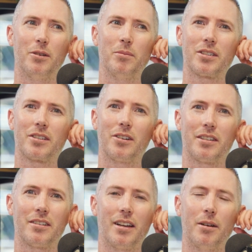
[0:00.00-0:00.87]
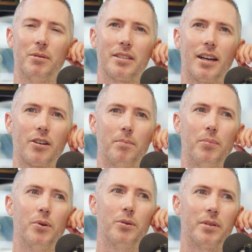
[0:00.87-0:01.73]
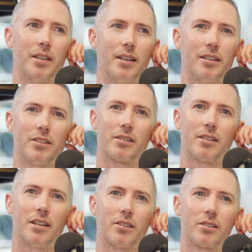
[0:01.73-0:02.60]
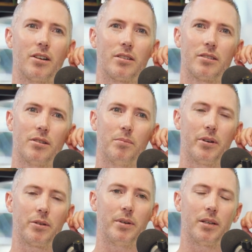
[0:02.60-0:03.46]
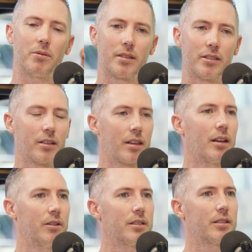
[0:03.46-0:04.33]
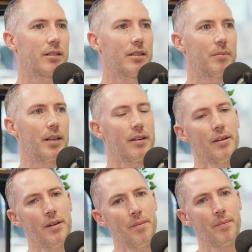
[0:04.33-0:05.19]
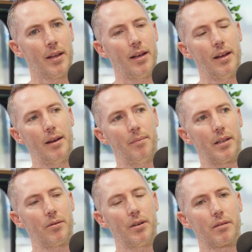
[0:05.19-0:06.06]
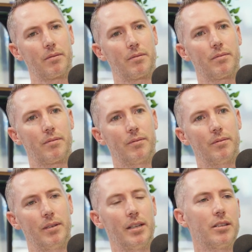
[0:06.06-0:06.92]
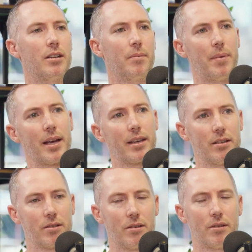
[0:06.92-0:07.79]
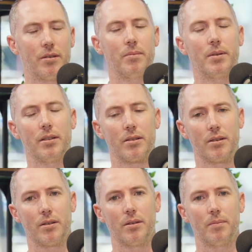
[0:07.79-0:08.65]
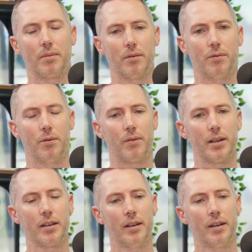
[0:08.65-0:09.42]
almost got. I wouldn't say I got bored with it. I just got to a point where it was such a thorough system that I thought I needed to jump back into the forefront.